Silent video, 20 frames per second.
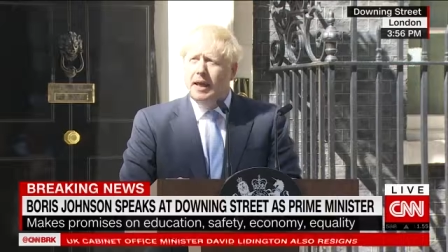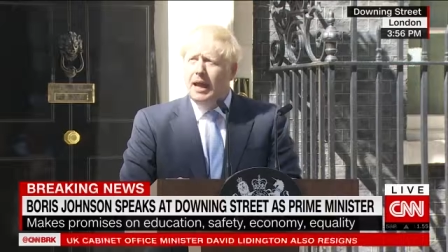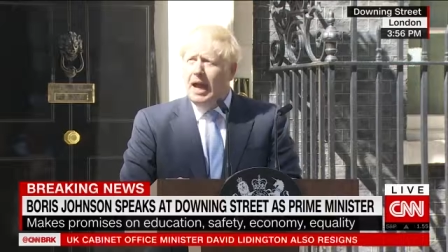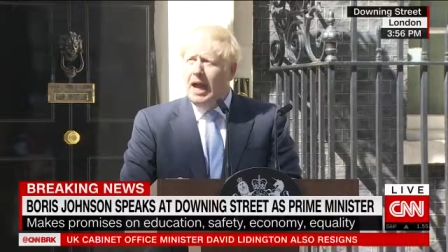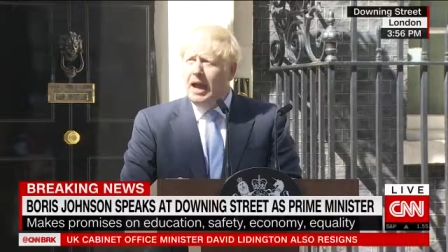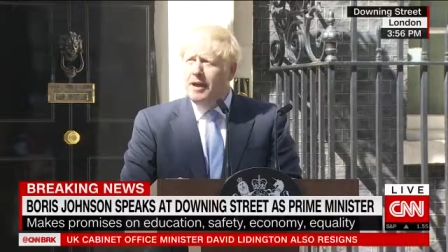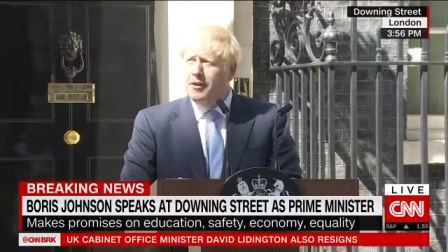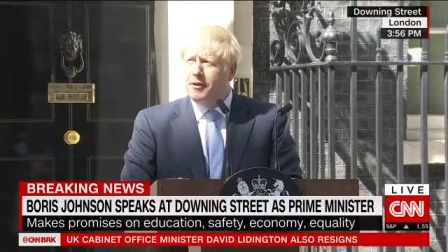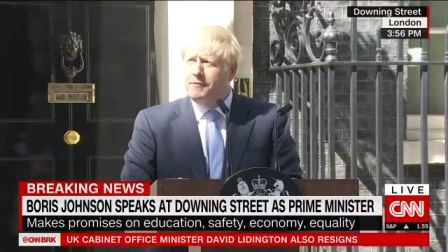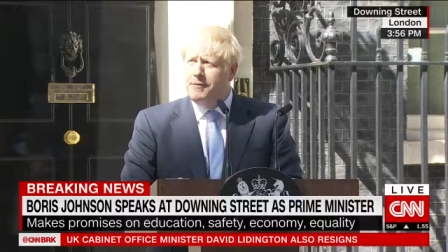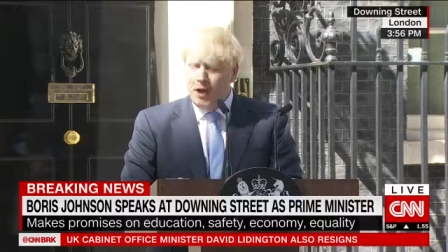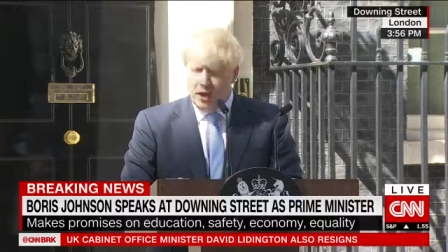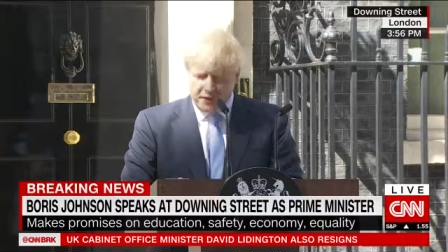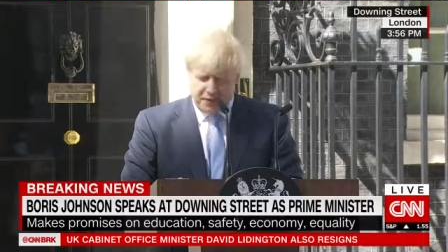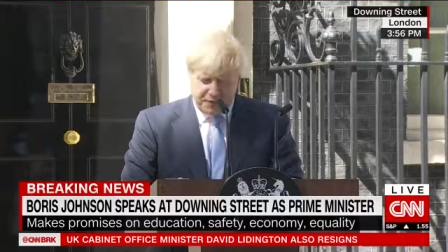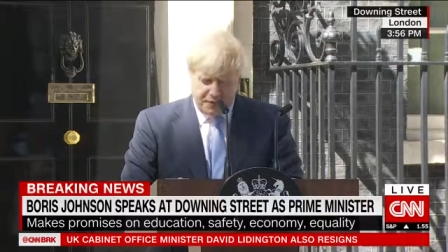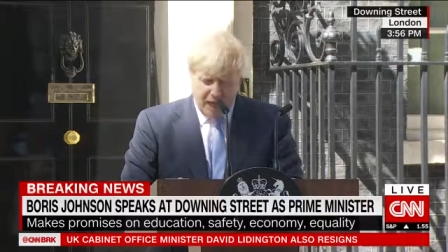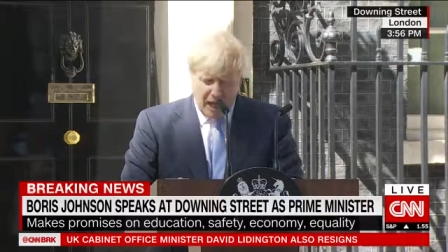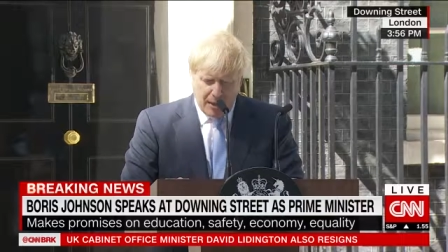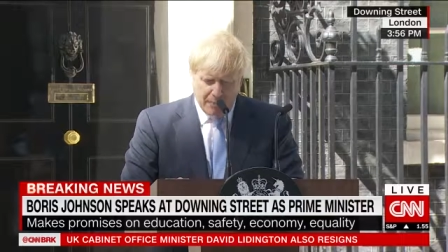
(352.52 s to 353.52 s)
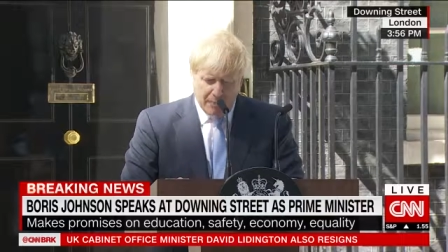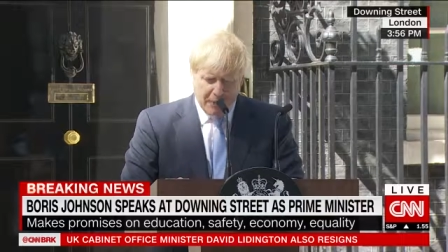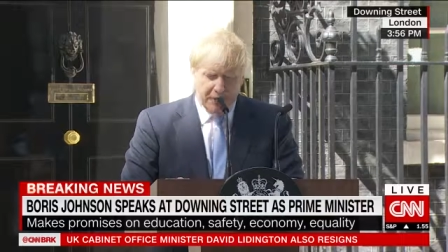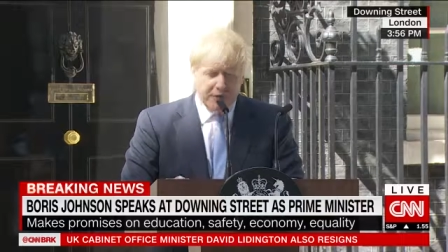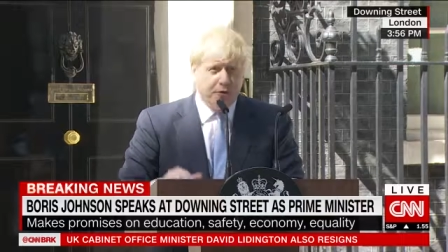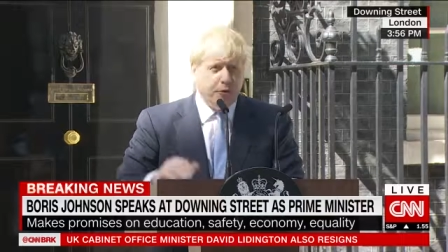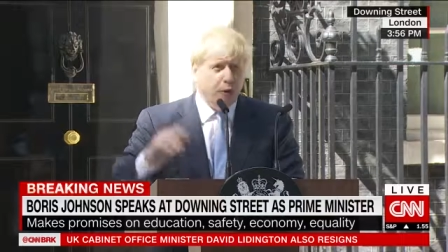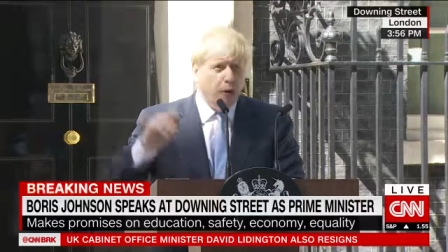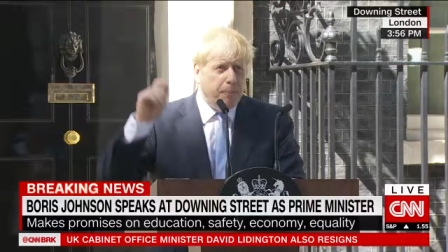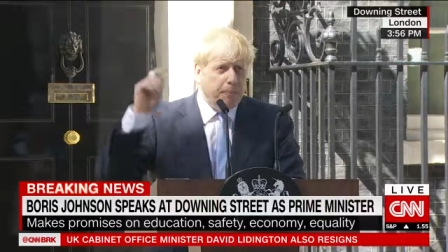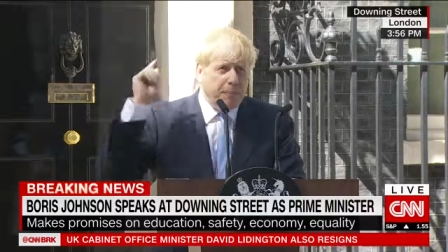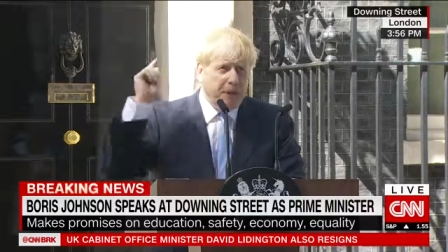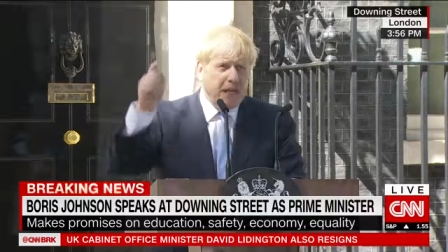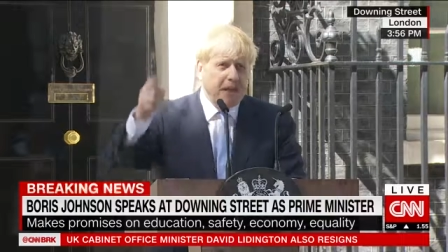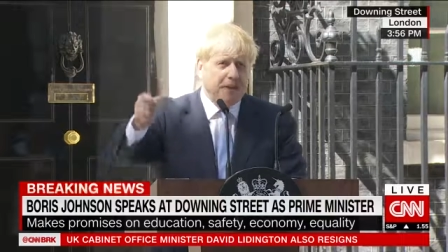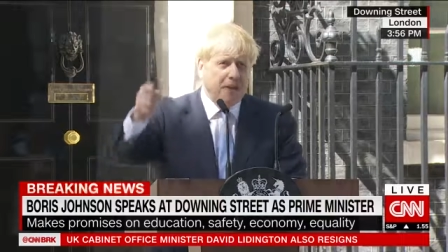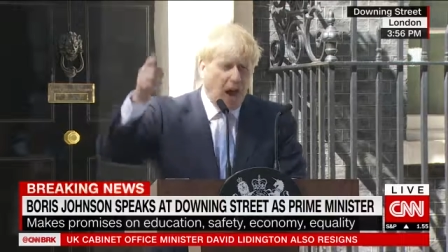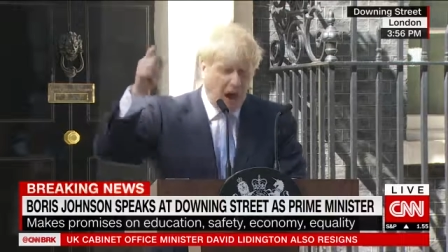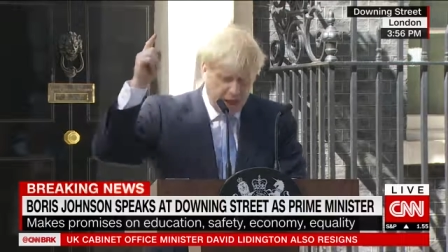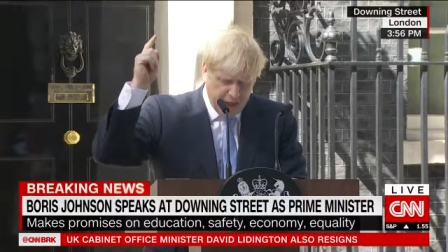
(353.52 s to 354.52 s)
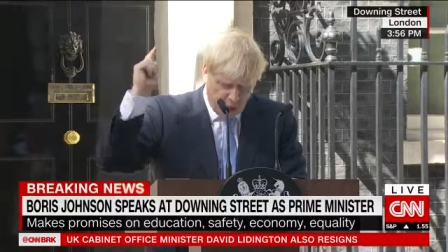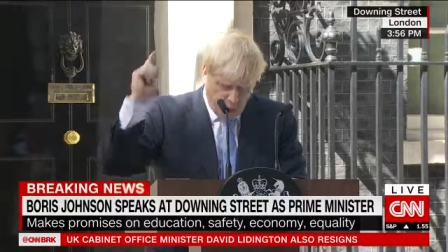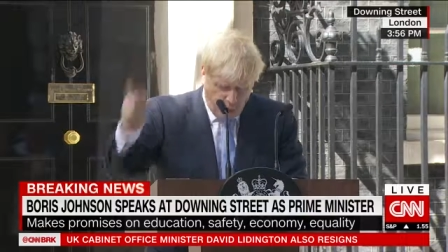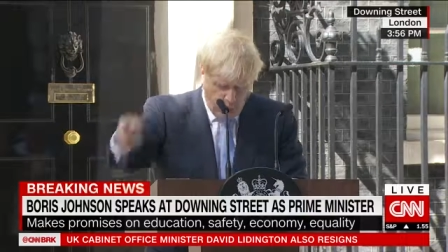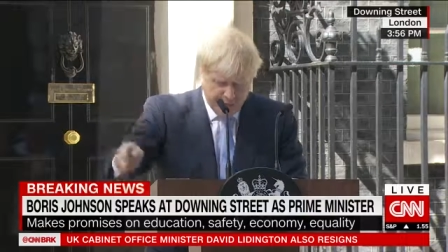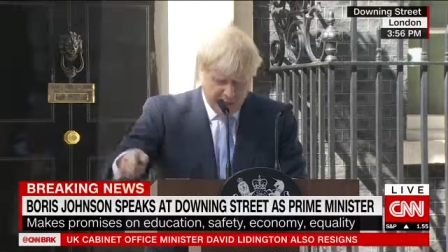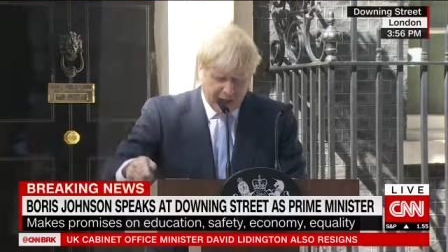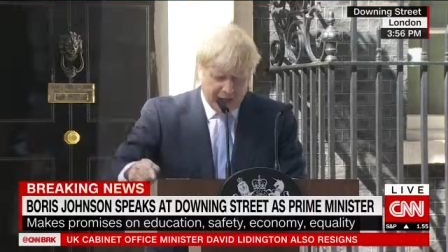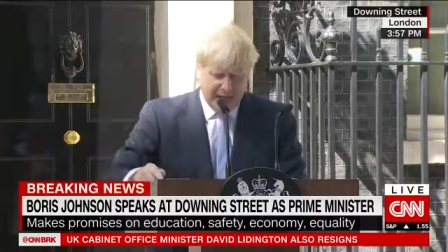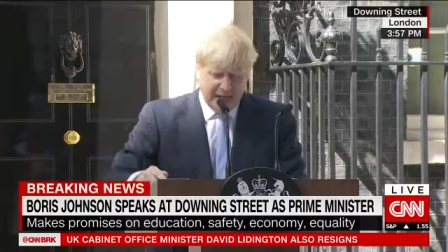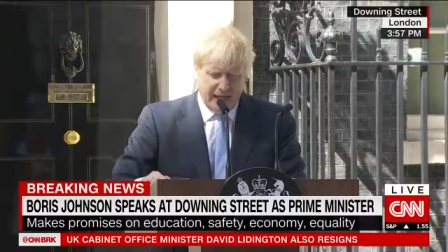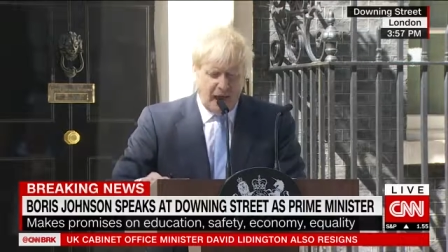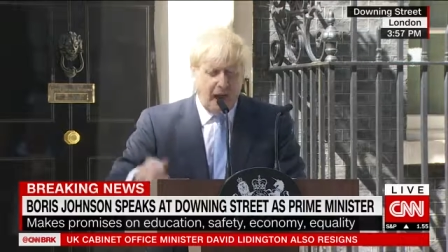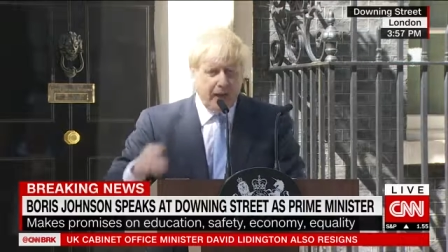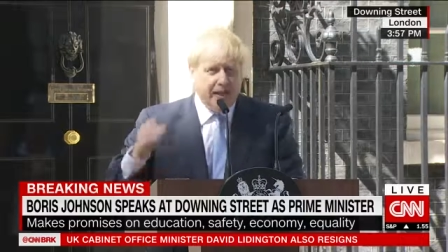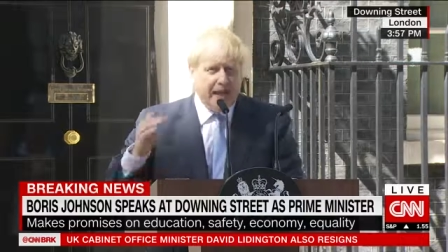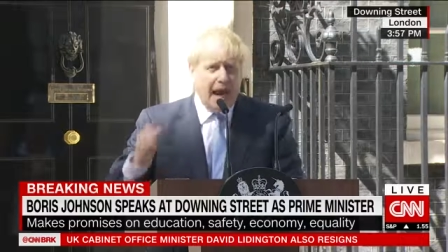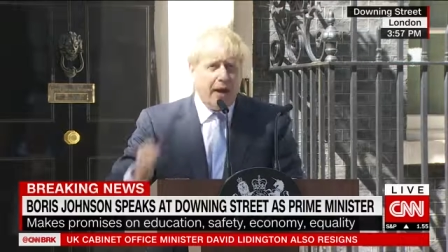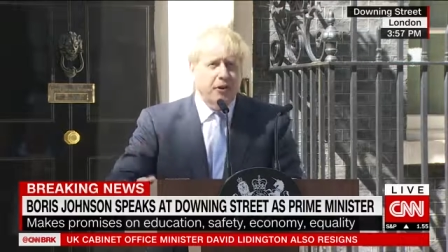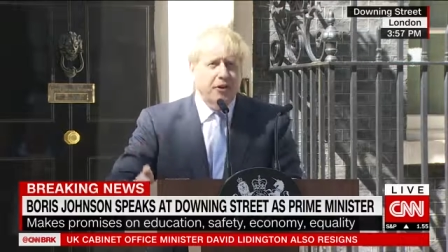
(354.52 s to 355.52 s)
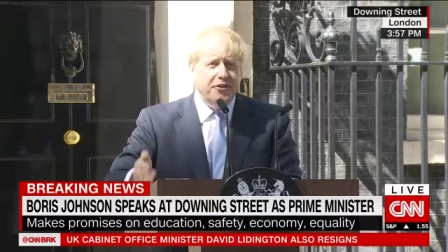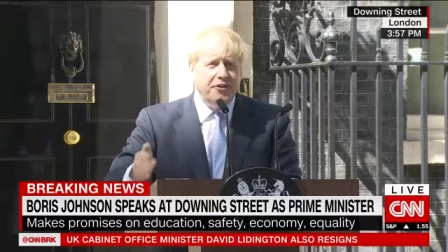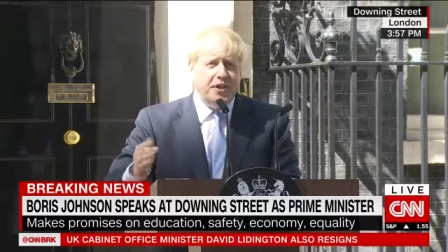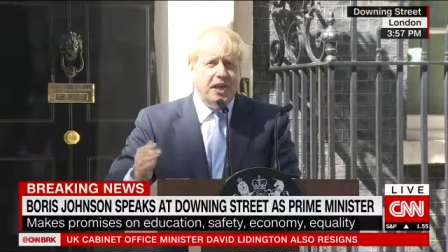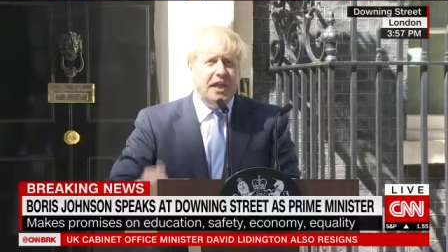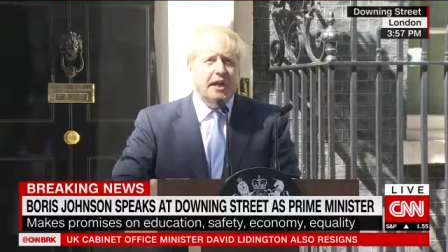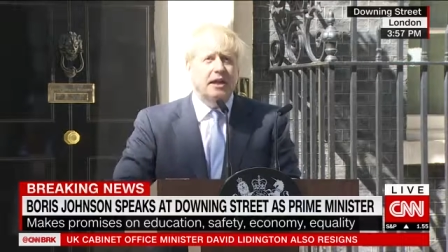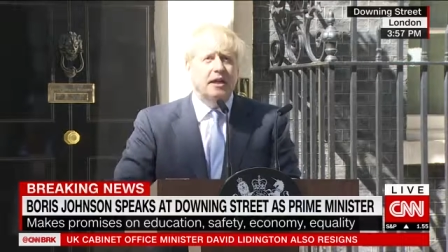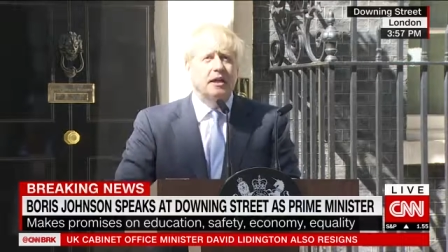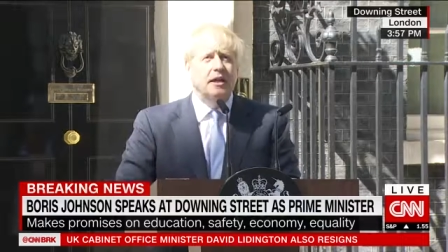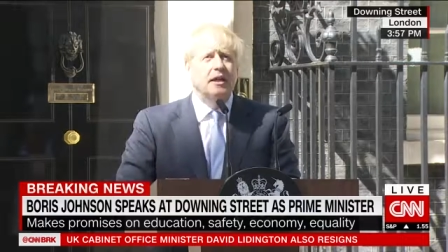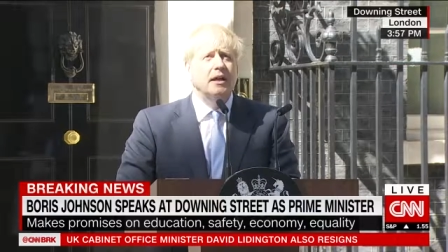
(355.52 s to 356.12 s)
And the first step is to repeat unequivocally our guarantee